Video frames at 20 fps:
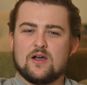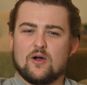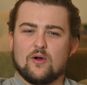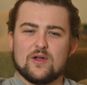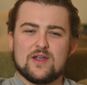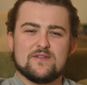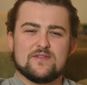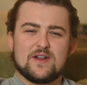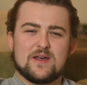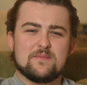or
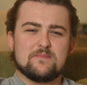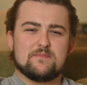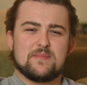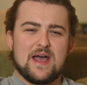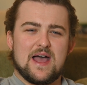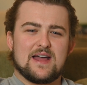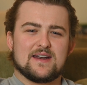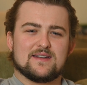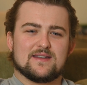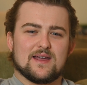even a
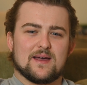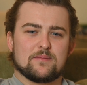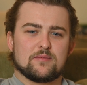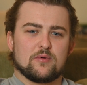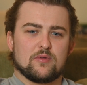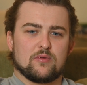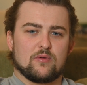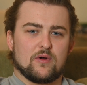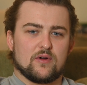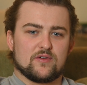bad depth
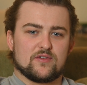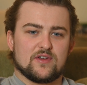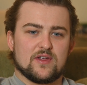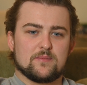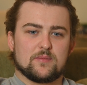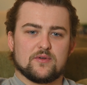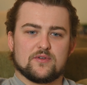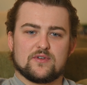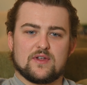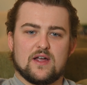with large
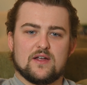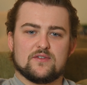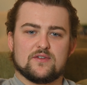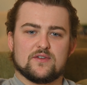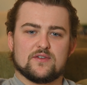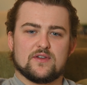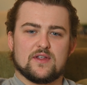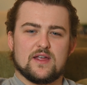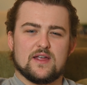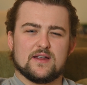sample
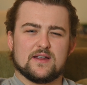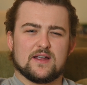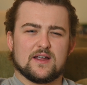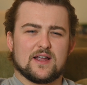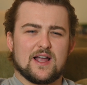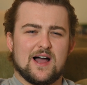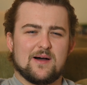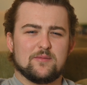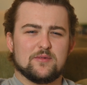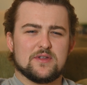sizes, and can
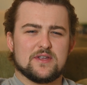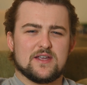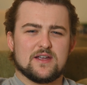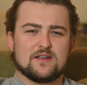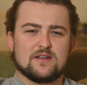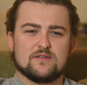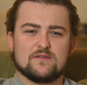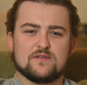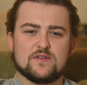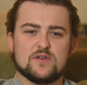commonly
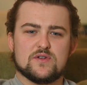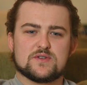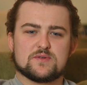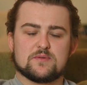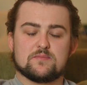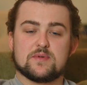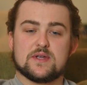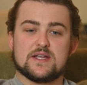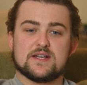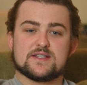get confused
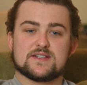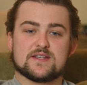with being